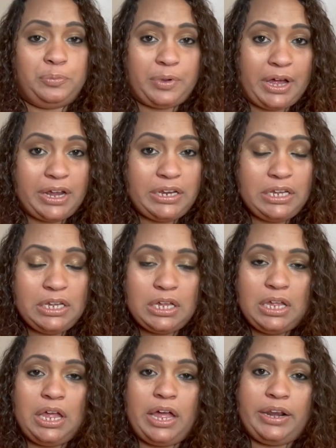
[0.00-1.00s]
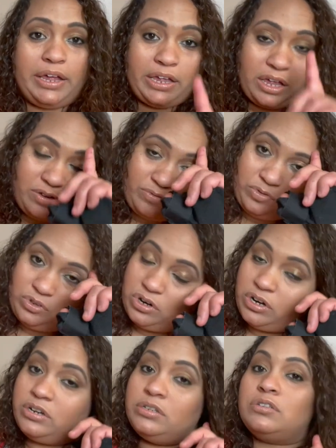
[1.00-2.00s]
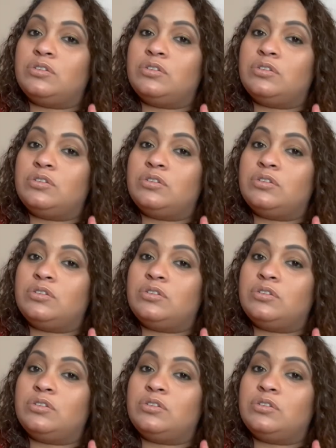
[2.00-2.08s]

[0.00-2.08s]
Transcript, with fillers: body and I have learned